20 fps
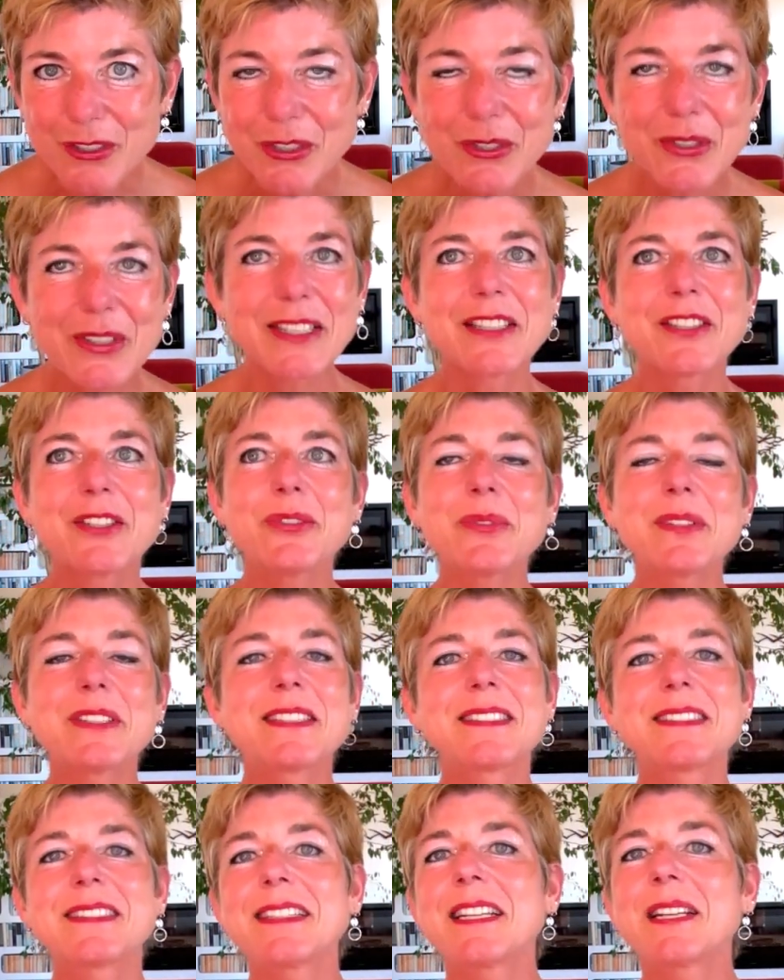You can do it
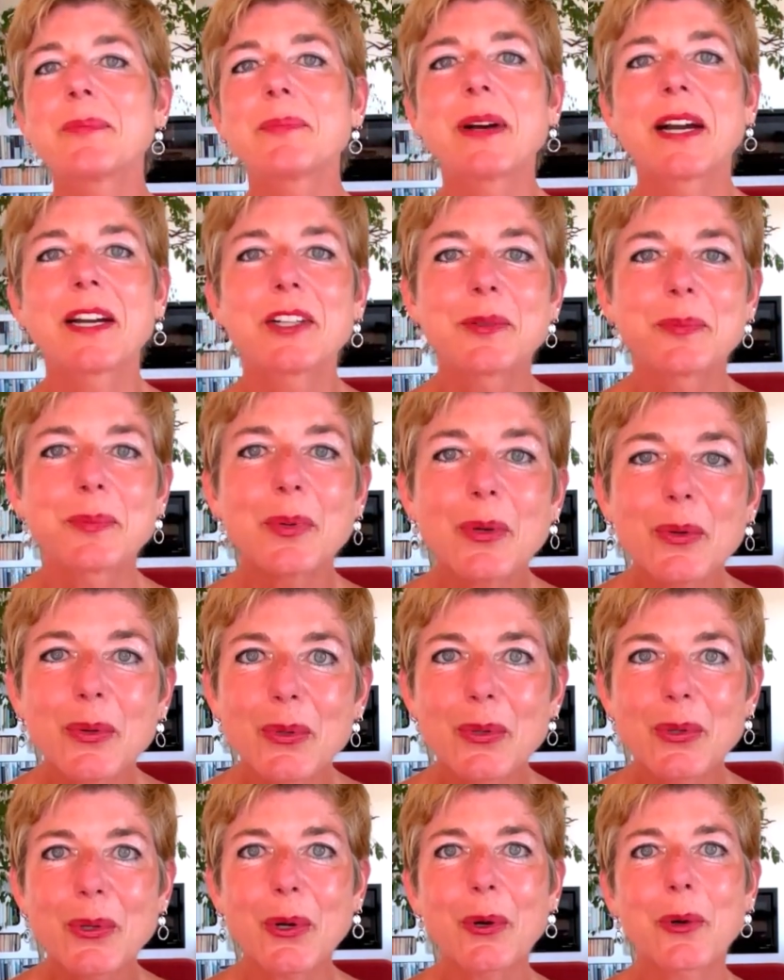sitting by the
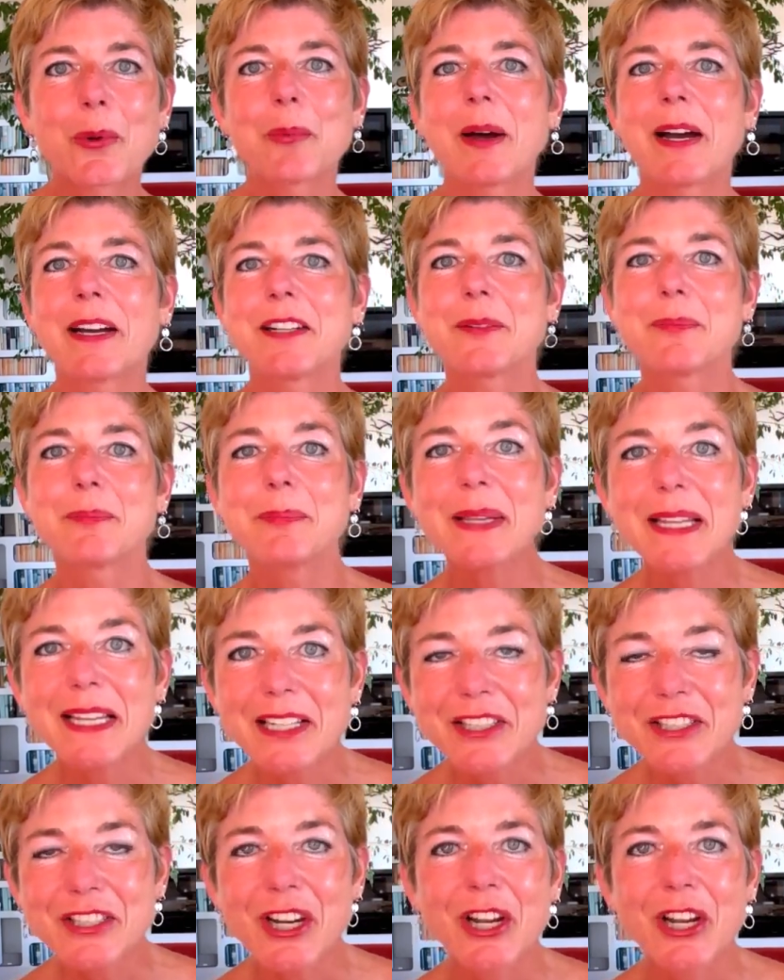pool or by the beach.